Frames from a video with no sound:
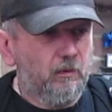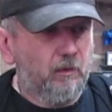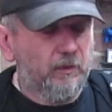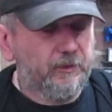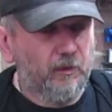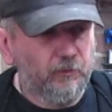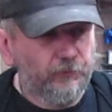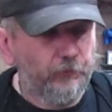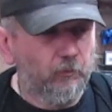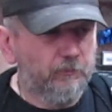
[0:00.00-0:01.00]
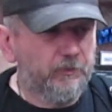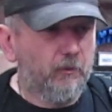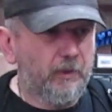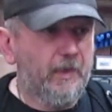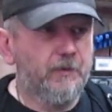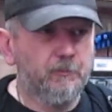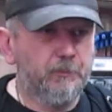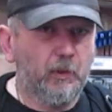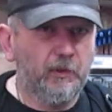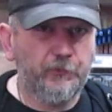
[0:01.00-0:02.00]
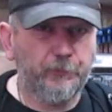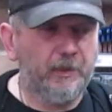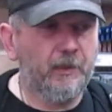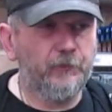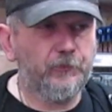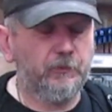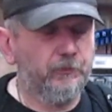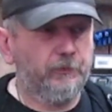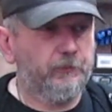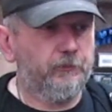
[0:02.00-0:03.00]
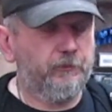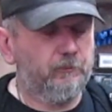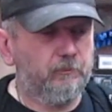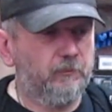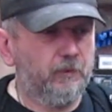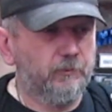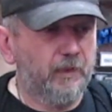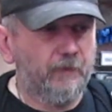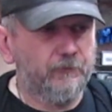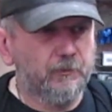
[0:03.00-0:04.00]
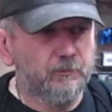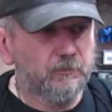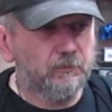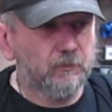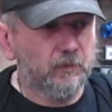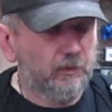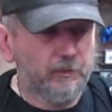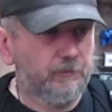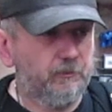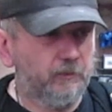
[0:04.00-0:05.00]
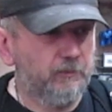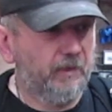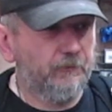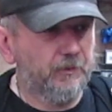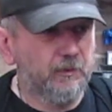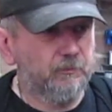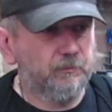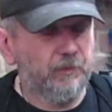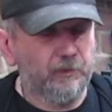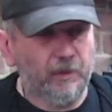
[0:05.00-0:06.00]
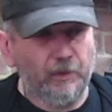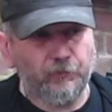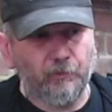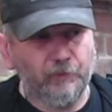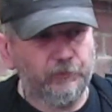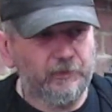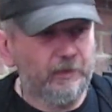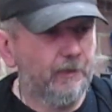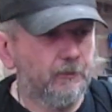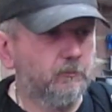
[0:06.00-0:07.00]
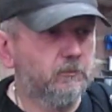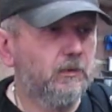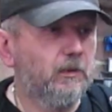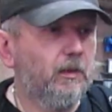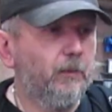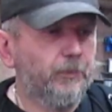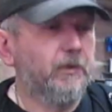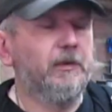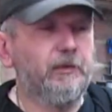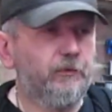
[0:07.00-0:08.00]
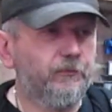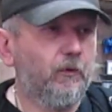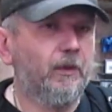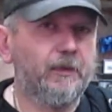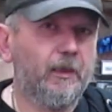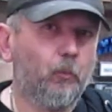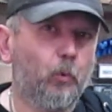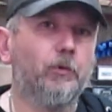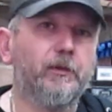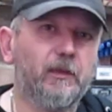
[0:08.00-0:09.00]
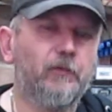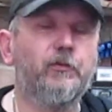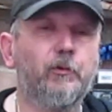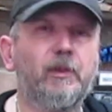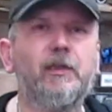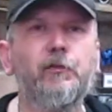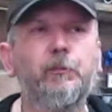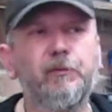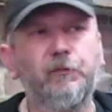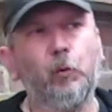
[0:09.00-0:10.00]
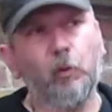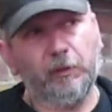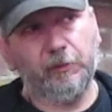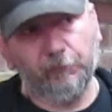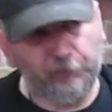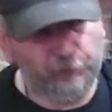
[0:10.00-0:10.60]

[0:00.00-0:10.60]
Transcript: I can't sort of go ahead and buy spares because I just don't have them. I don't have the cash to actually get them, but I need to find out what the issue is before I can obviously